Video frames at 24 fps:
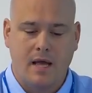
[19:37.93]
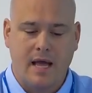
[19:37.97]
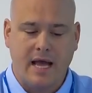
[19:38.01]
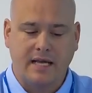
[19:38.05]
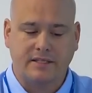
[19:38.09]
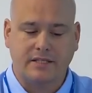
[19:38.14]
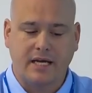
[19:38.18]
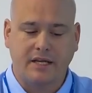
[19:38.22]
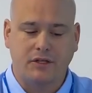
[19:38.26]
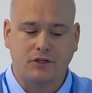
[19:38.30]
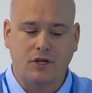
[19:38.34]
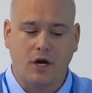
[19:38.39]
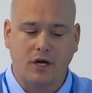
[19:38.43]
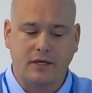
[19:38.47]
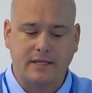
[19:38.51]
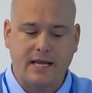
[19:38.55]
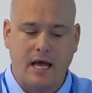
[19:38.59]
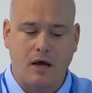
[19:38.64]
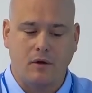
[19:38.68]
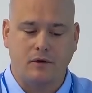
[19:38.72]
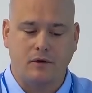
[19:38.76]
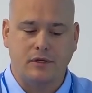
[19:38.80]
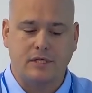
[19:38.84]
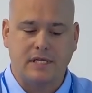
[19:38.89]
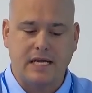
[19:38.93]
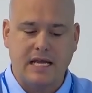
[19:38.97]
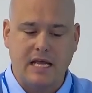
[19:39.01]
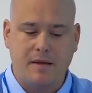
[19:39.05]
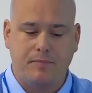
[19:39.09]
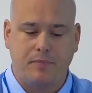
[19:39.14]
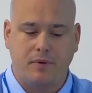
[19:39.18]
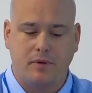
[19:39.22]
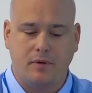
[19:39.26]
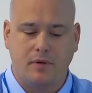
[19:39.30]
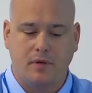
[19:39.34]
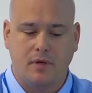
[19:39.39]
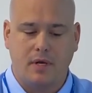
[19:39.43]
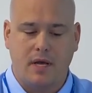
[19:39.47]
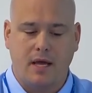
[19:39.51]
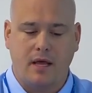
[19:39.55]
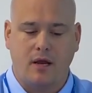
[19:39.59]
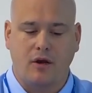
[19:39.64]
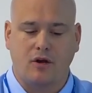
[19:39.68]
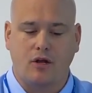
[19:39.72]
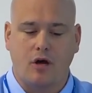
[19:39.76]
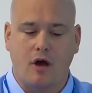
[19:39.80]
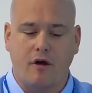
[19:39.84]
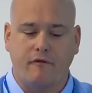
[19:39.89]
As I dug down deep
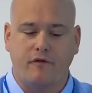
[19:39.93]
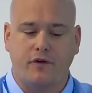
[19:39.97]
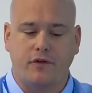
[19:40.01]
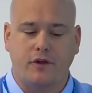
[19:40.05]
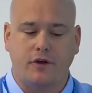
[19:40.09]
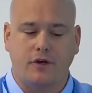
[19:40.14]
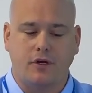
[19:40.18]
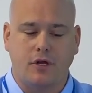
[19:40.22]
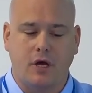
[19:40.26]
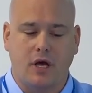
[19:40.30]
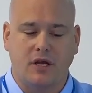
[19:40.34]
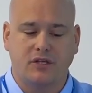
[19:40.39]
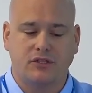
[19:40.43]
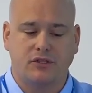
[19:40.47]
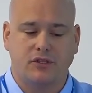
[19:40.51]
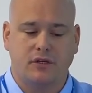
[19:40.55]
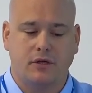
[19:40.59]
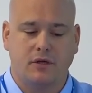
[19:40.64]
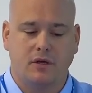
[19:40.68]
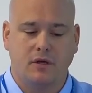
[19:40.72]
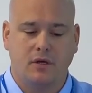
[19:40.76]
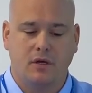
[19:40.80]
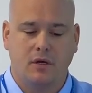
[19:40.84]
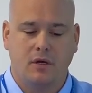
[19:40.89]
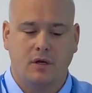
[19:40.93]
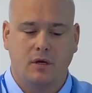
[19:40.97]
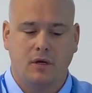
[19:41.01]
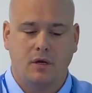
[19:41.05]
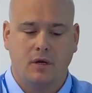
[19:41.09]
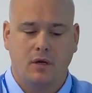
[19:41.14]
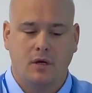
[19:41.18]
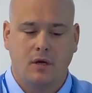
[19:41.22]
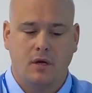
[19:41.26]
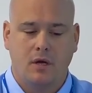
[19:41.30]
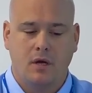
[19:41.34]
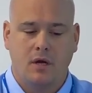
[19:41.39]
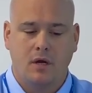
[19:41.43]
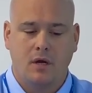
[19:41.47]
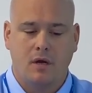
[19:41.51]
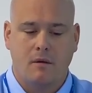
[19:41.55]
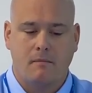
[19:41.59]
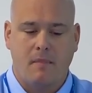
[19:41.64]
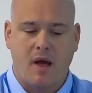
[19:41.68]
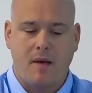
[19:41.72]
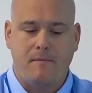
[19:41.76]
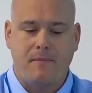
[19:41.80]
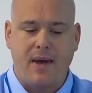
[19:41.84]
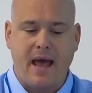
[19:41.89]
and uncovered the dust,
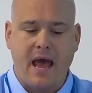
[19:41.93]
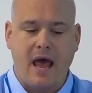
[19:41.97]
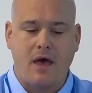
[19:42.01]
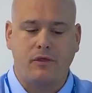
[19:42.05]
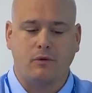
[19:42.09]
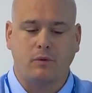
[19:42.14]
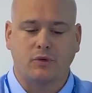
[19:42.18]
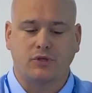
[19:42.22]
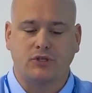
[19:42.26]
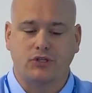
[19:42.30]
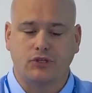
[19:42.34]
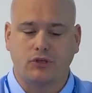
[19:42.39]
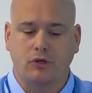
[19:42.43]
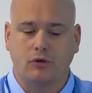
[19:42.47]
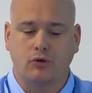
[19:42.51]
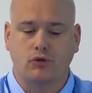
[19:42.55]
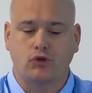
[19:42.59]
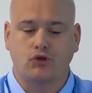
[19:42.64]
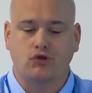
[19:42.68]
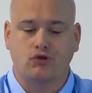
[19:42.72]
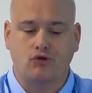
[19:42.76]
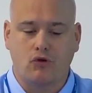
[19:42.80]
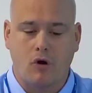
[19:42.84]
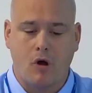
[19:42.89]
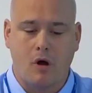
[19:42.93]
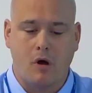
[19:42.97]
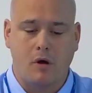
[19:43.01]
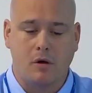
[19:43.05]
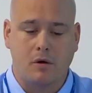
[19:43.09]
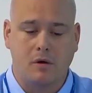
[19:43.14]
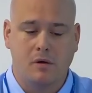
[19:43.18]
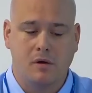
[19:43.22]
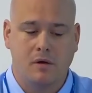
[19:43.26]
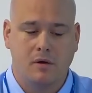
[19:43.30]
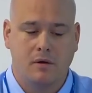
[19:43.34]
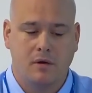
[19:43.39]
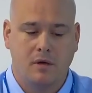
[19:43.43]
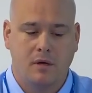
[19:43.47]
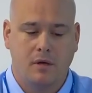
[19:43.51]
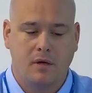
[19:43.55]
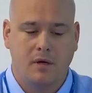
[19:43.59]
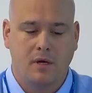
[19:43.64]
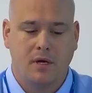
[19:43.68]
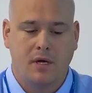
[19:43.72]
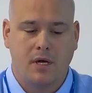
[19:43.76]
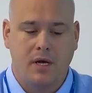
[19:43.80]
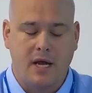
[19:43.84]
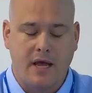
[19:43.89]
my path was still strong,
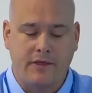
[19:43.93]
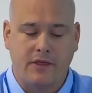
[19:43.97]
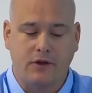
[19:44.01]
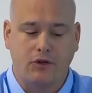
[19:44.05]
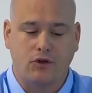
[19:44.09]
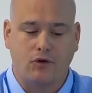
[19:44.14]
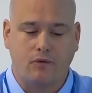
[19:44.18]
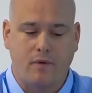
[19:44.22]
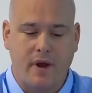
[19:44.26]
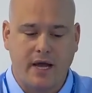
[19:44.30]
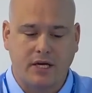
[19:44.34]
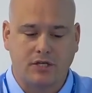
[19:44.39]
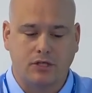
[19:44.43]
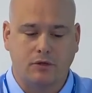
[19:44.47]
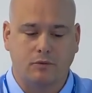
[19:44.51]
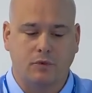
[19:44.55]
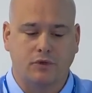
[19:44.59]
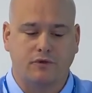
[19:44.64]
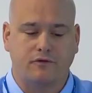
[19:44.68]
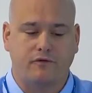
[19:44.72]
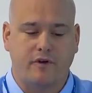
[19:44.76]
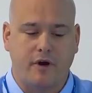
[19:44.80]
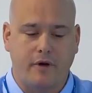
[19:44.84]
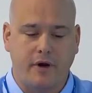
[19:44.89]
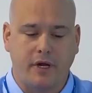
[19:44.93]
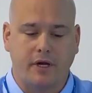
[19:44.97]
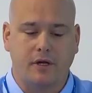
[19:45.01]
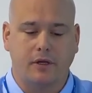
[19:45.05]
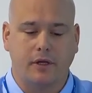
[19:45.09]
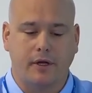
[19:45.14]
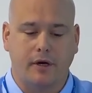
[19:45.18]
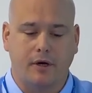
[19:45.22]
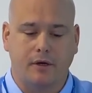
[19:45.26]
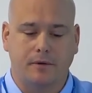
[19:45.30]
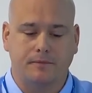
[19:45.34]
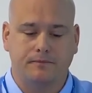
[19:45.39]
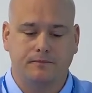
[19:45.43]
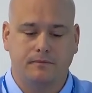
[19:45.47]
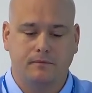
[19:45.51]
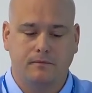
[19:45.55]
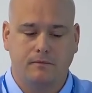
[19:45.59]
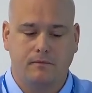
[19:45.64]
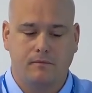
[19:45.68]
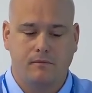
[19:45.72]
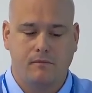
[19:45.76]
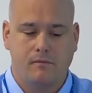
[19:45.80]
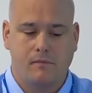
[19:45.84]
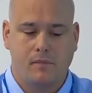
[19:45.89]
and the direction was very clear.
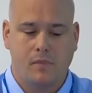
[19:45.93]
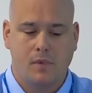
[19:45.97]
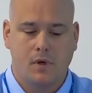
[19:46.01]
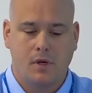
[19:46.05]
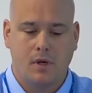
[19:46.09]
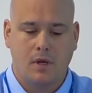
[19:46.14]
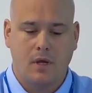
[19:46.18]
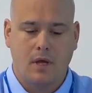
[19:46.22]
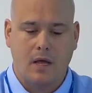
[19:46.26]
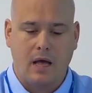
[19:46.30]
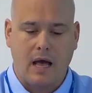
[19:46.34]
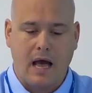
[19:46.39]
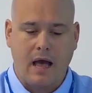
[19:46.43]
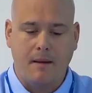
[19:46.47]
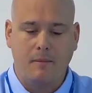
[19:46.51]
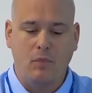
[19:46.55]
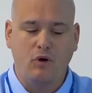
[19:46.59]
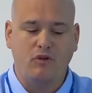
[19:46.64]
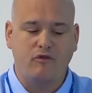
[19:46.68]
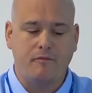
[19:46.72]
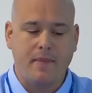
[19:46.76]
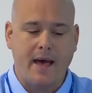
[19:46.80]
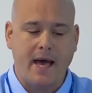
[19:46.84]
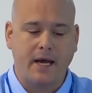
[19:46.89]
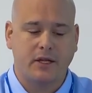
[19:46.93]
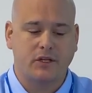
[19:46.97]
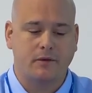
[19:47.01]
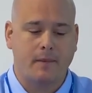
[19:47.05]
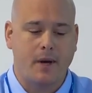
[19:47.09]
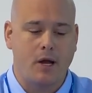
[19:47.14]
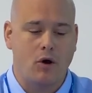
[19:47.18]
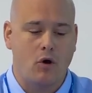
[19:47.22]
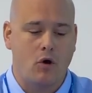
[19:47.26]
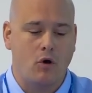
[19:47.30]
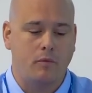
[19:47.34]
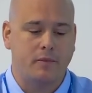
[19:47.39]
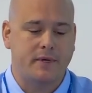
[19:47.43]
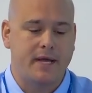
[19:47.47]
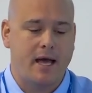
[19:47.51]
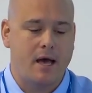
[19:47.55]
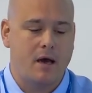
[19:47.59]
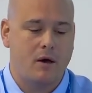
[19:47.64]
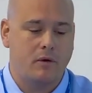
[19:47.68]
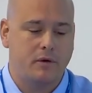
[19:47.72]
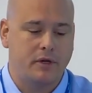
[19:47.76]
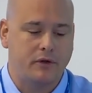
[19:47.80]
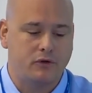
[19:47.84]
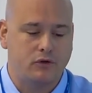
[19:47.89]
I moved back to my
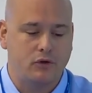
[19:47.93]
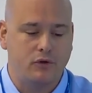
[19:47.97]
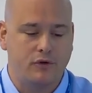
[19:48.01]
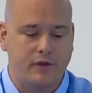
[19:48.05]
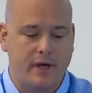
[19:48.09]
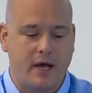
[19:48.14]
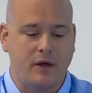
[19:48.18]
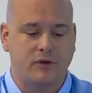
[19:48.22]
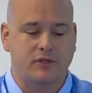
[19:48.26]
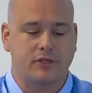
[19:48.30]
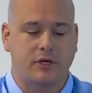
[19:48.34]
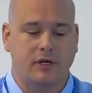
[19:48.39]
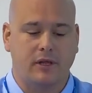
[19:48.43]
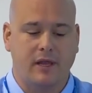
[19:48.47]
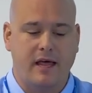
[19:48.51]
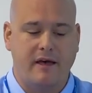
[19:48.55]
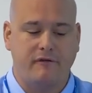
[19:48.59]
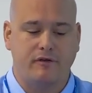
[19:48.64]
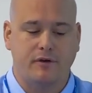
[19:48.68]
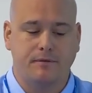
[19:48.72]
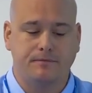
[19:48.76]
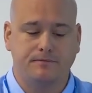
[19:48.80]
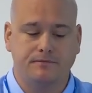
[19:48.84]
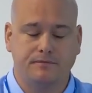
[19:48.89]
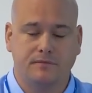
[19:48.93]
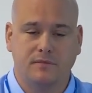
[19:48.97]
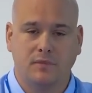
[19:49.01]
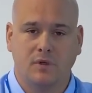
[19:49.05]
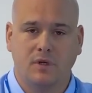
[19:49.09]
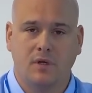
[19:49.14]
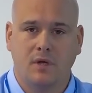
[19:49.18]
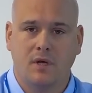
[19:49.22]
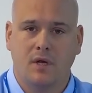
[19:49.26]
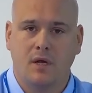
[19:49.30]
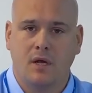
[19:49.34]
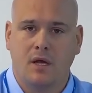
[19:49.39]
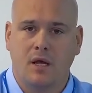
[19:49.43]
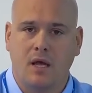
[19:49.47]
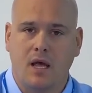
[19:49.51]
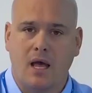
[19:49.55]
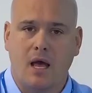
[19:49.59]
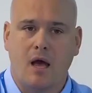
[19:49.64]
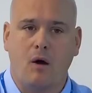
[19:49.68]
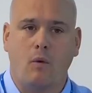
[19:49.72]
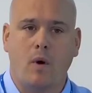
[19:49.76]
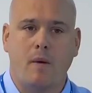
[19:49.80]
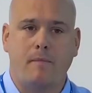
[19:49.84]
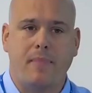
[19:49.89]
hometown in 2011,
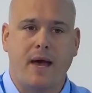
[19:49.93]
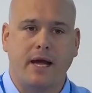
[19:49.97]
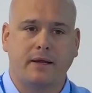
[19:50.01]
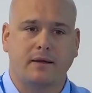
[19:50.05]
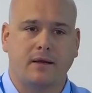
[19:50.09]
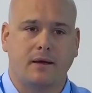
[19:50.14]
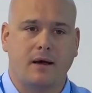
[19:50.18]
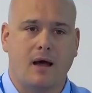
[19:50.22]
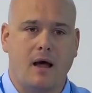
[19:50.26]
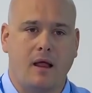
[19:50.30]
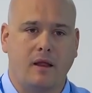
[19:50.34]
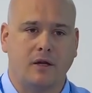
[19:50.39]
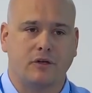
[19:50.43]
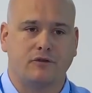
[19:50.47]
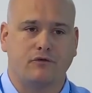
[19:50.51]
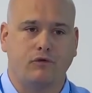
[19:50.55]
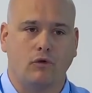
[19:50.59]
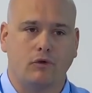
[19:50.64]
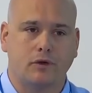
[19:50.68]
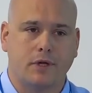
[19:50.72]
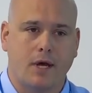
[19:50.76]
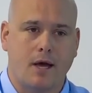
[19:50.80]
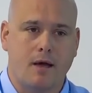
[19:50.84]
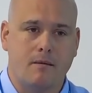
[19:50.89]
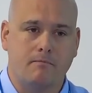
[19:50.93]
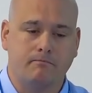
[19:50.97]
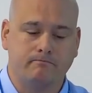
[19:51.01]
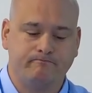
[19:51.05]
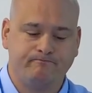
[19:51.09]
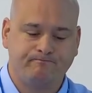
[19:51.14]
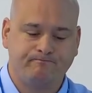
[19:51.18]
and I went back to college full time.